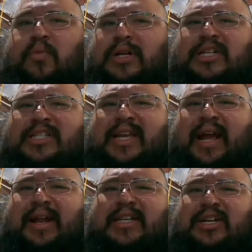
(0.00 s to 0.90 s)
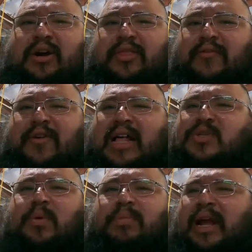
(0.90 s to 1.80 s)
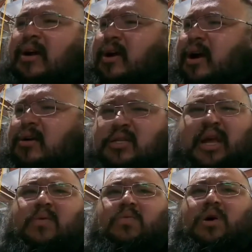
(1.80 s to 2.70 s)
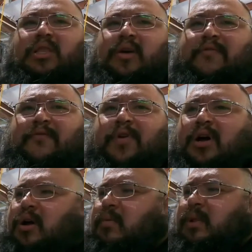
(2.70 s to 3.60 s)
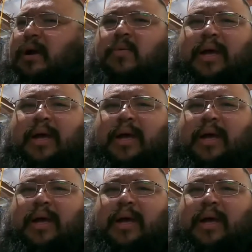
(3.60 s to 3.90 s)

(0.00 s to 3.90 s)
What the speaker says: with just the ignition on, the fans were blaring. I was like, what the fuck? I'm like,